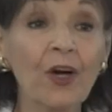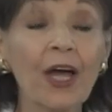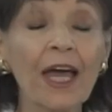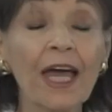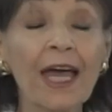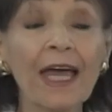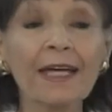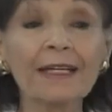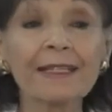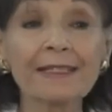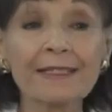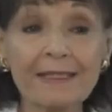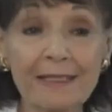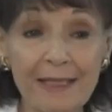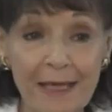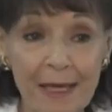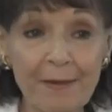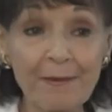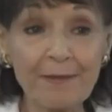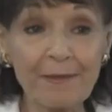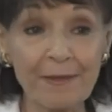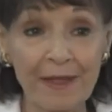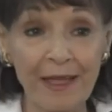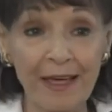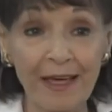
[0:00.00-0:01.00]

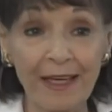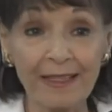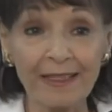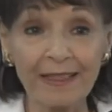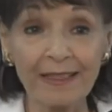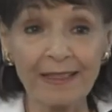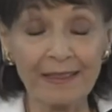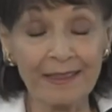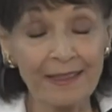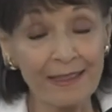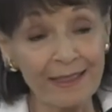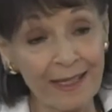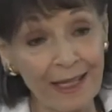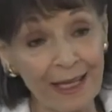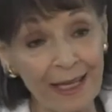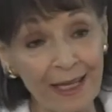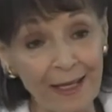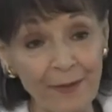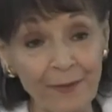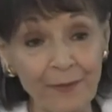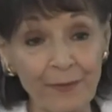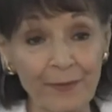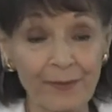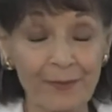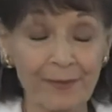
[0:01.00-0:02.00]
Except that
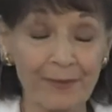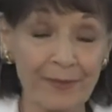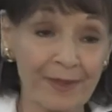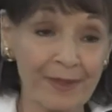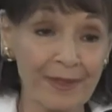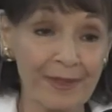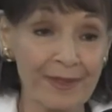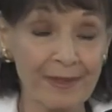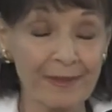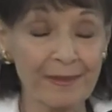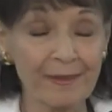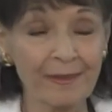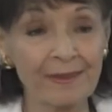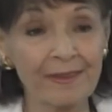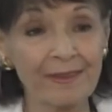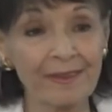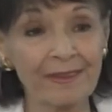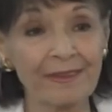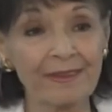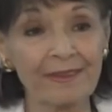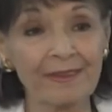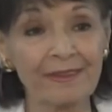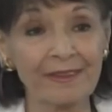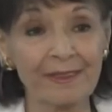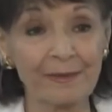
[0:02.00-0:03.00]
today,
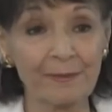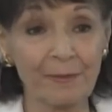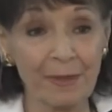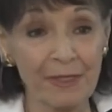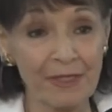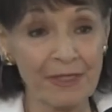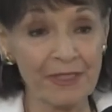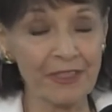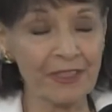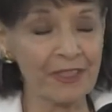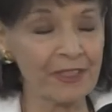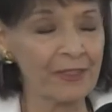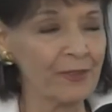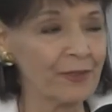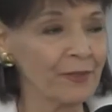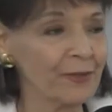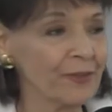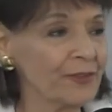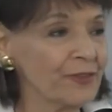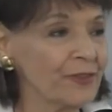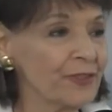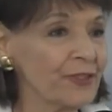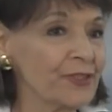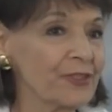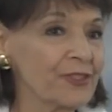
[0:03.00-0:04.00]
especially in New
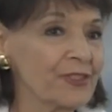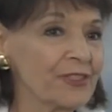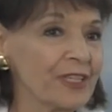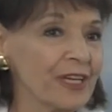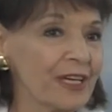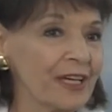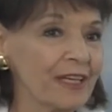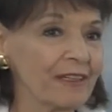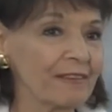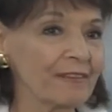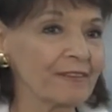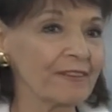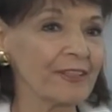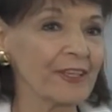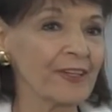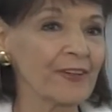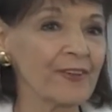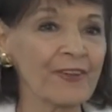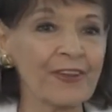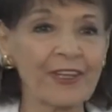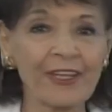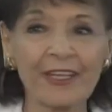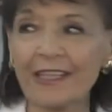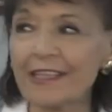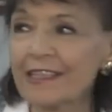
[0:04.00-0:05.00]
Jersey, I don't know
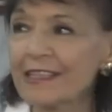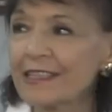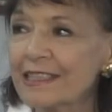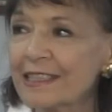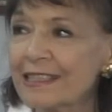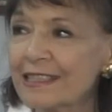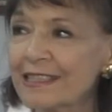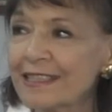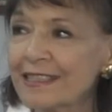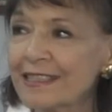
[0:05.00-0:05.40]
that it's as